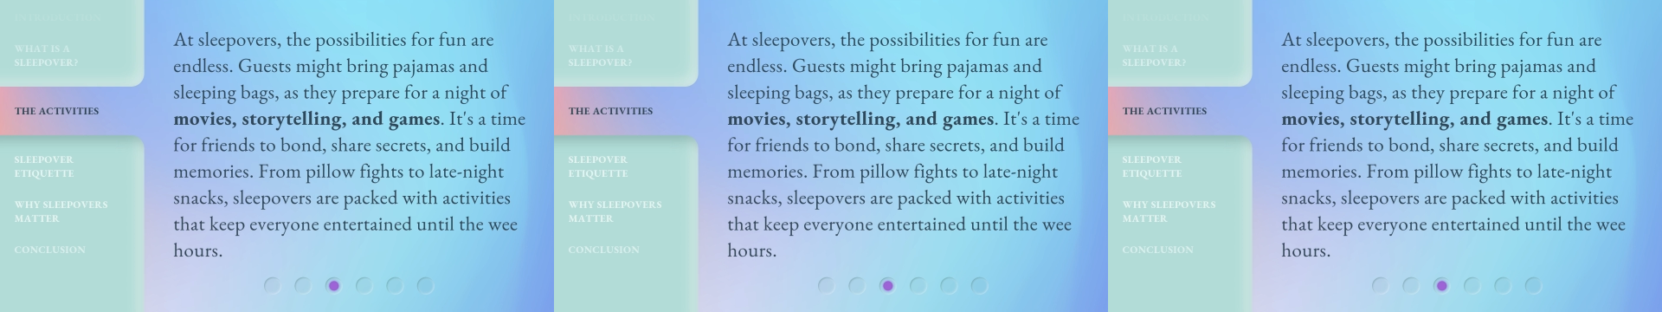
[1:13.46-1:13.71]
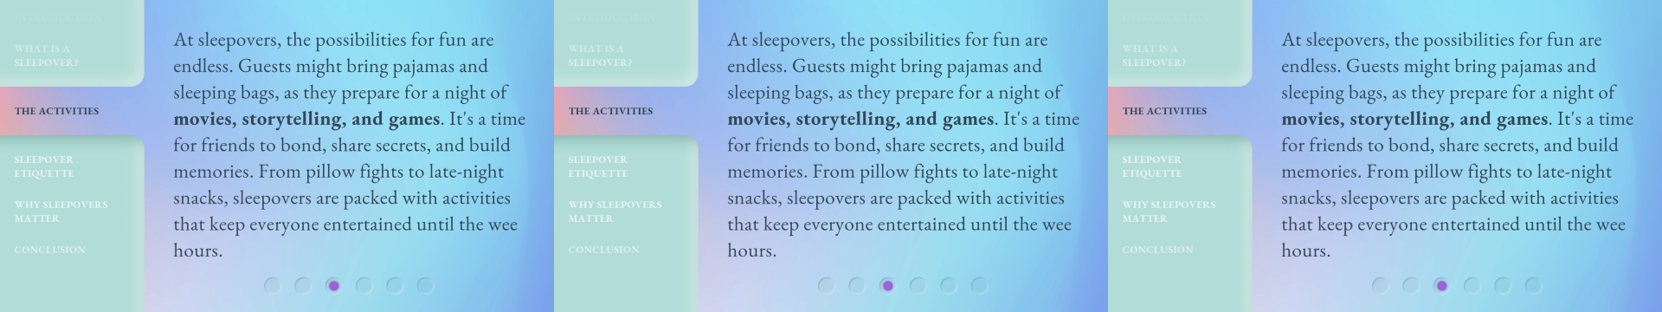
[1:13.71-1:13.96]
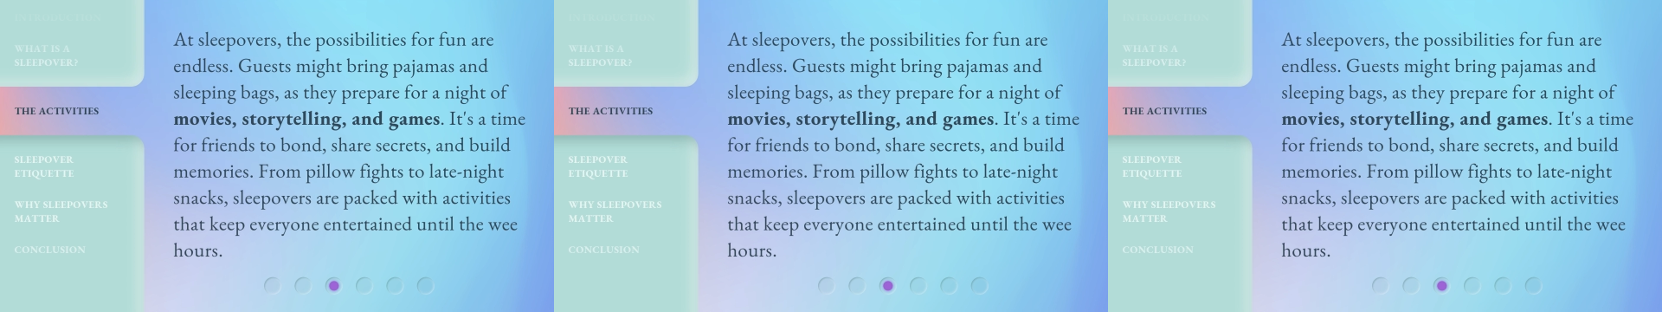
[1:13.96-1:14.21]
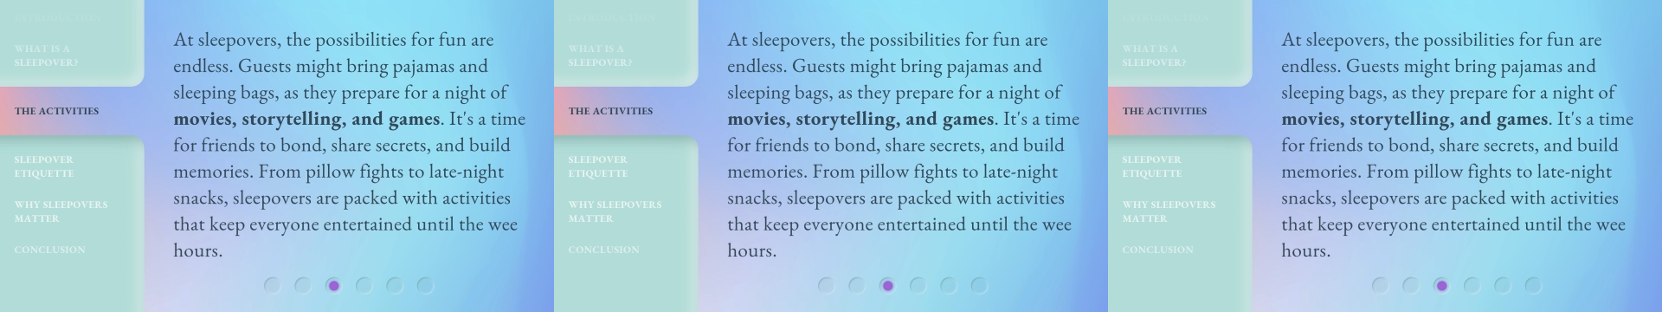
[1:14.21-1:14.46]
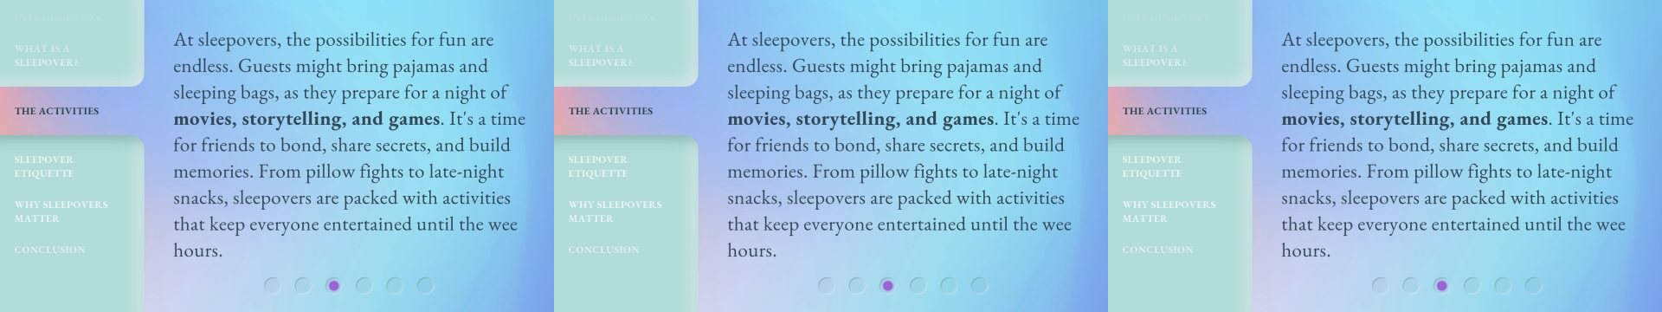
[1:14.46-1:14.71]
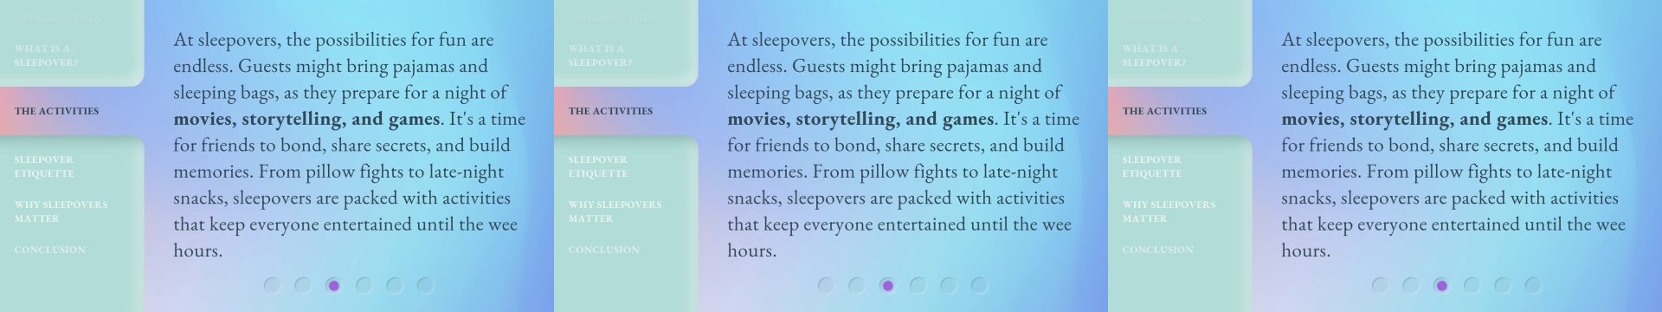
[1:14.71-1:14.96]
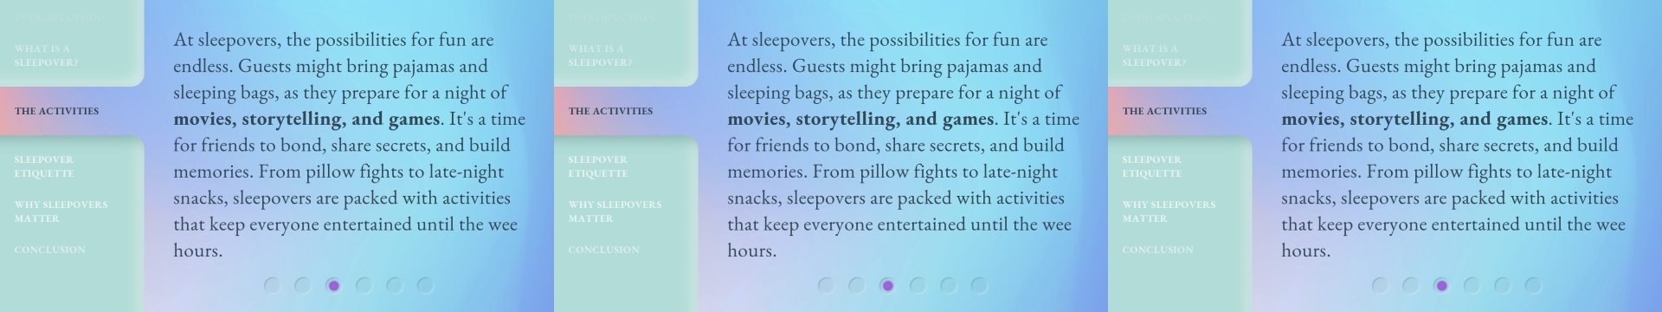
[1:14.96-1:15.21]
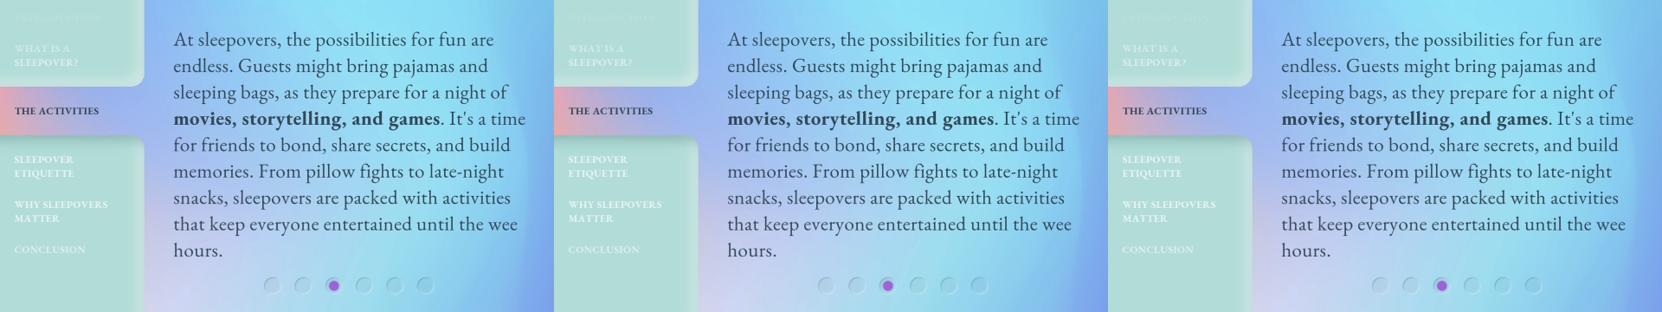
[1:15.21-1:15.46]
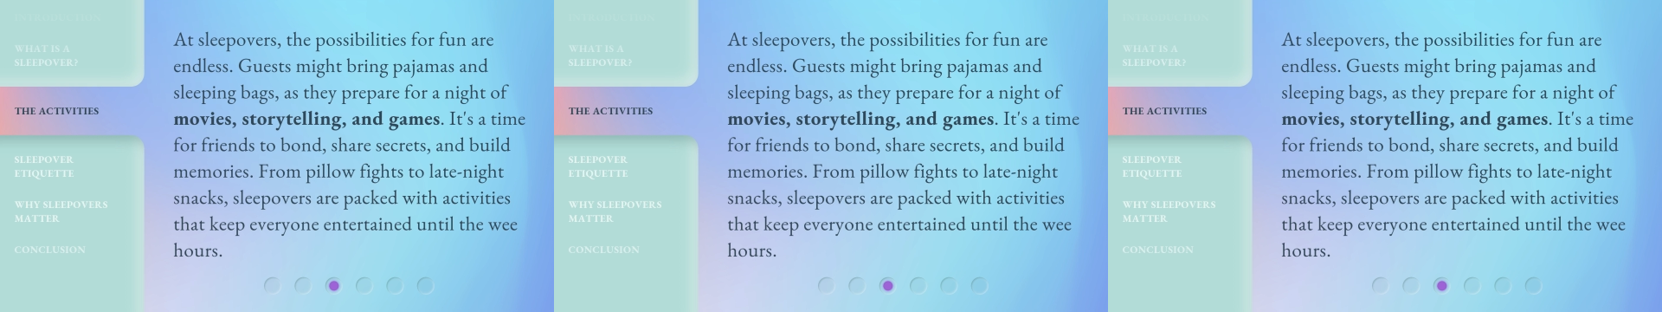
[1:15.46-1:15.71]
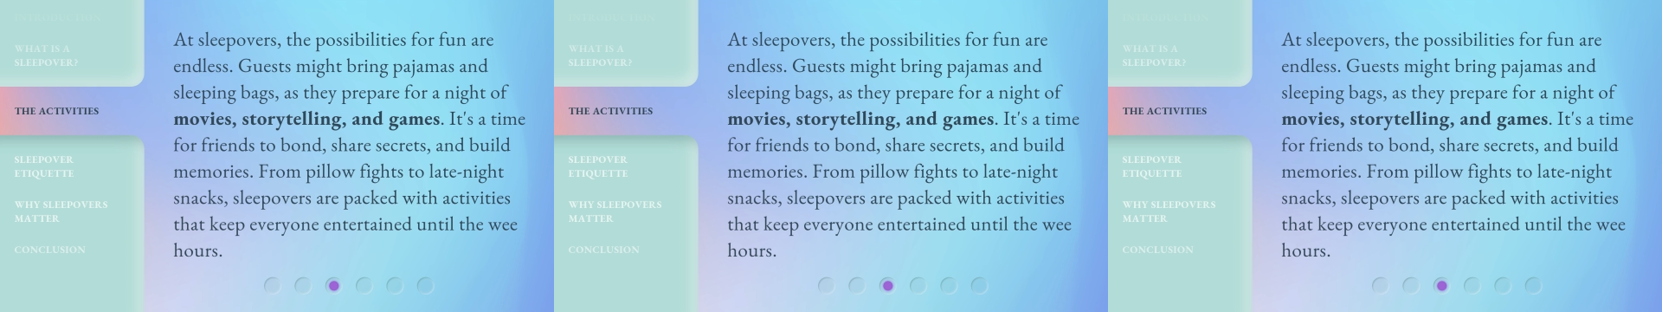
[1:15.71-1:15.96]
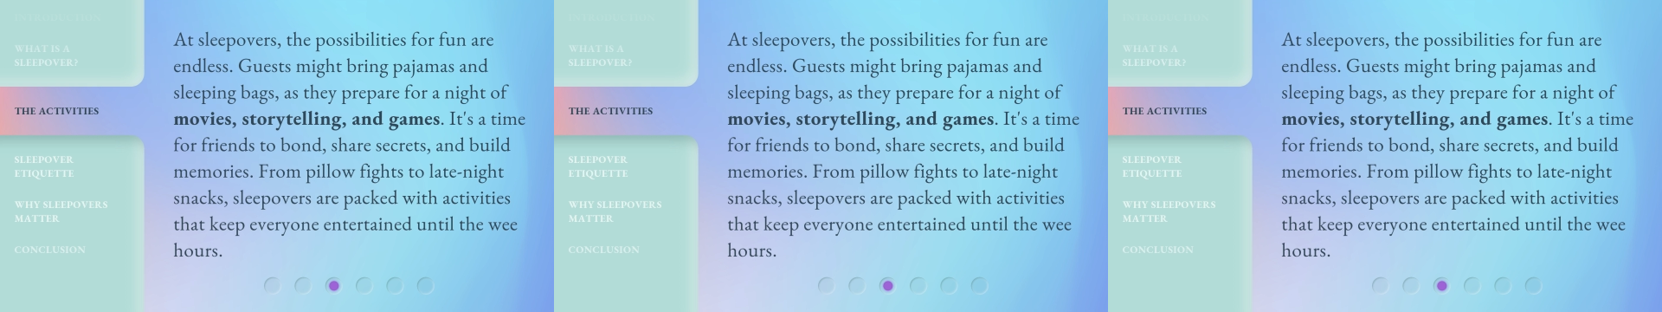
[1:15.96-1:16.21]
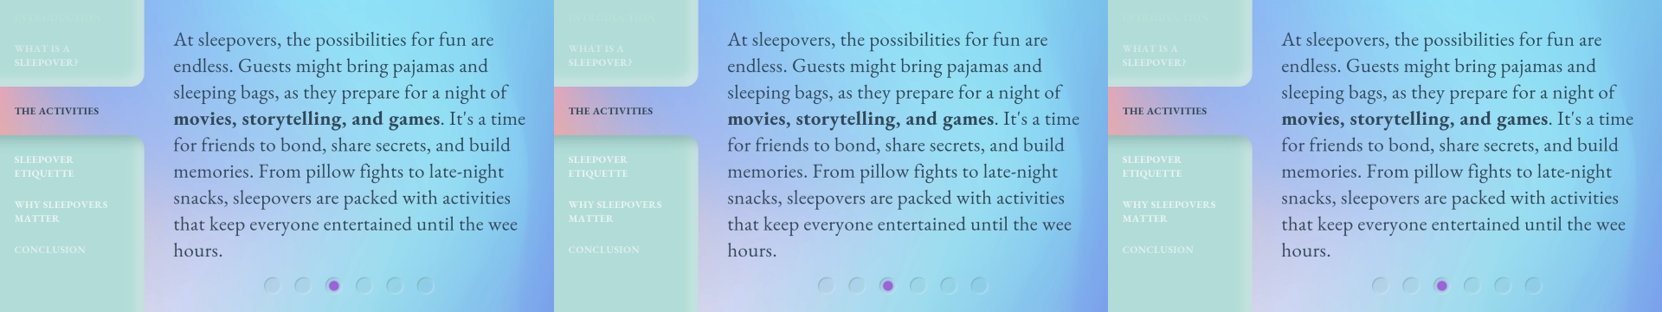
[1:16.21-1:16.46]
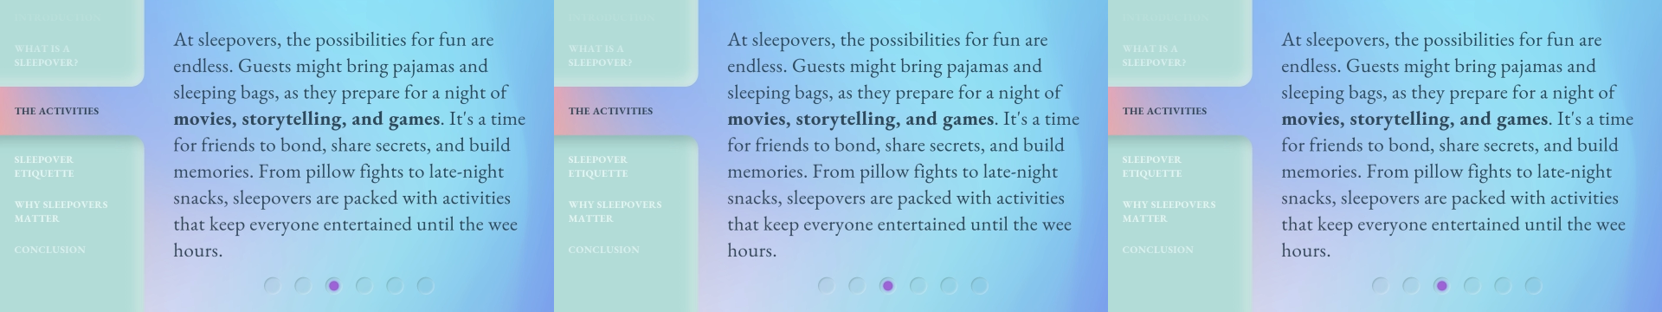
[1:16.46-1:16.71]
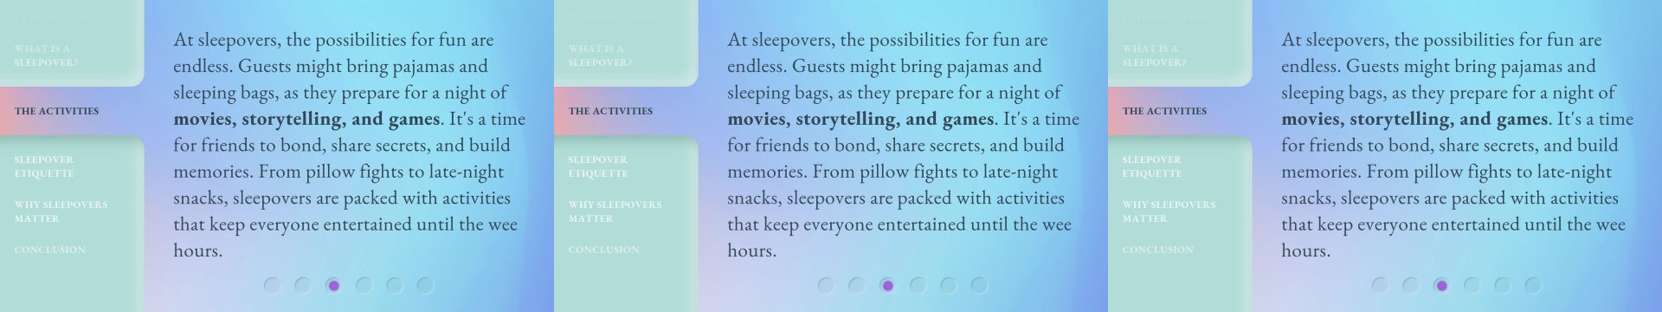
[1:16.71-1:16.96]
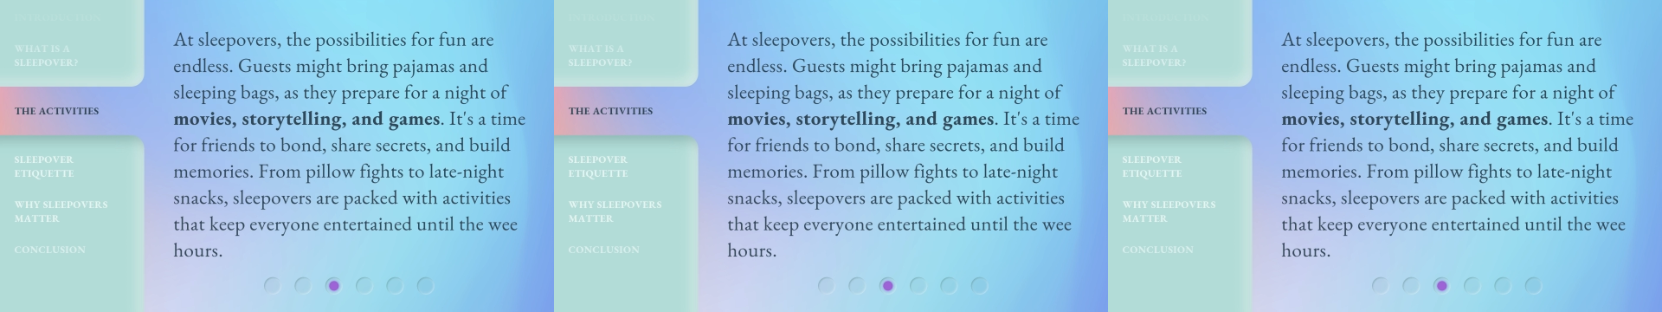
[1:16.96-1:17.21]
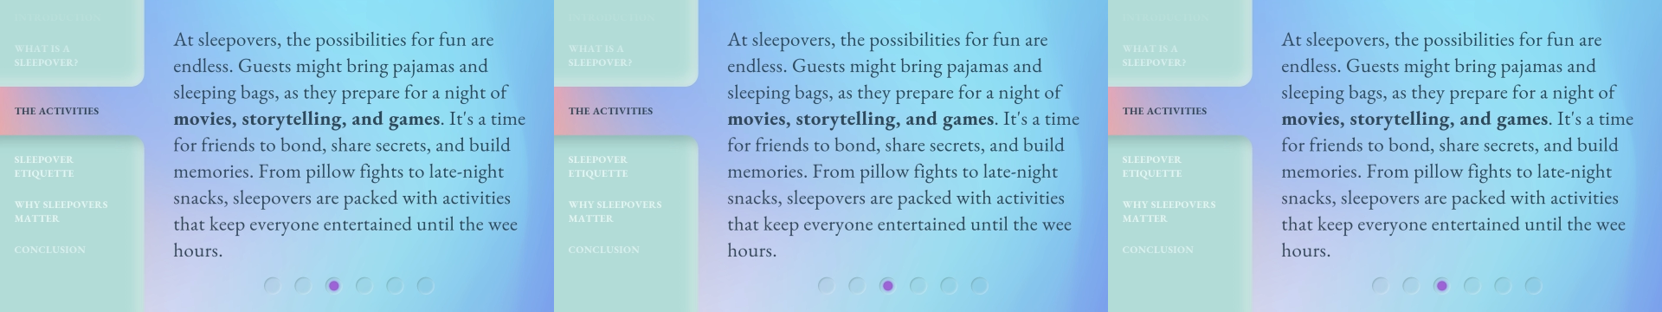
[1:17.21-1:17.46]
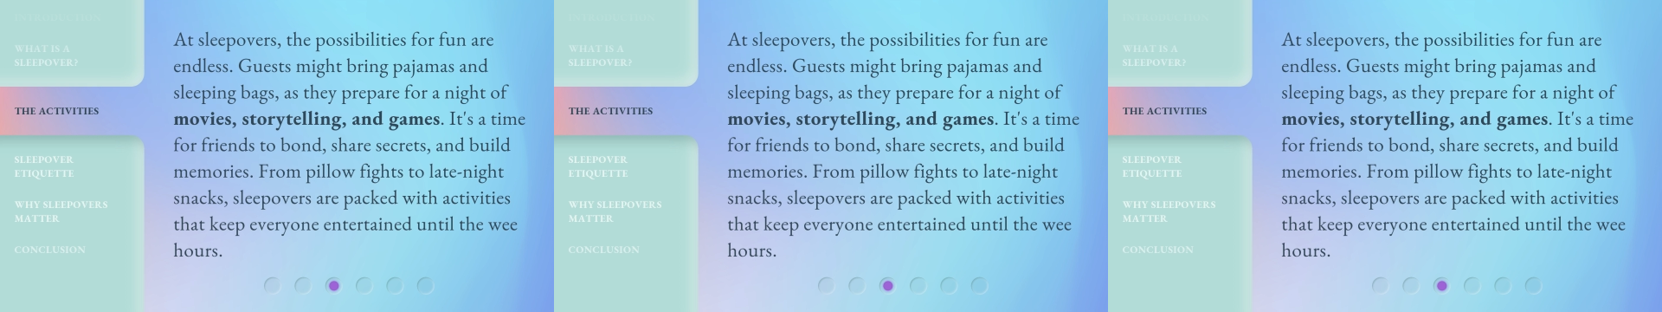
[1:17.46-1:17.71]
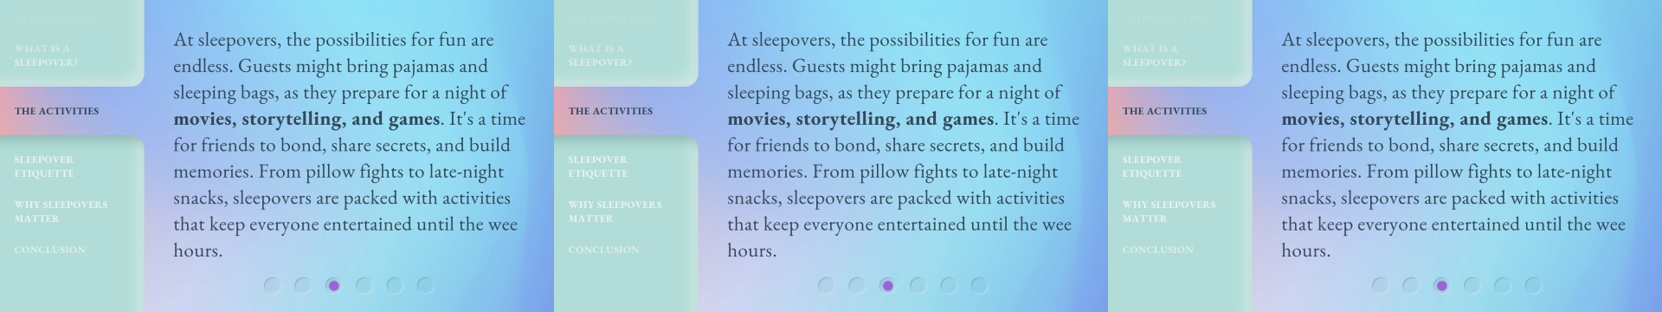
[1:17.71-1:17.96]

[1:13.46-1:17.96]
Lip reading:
Nobody's mouth can be seen.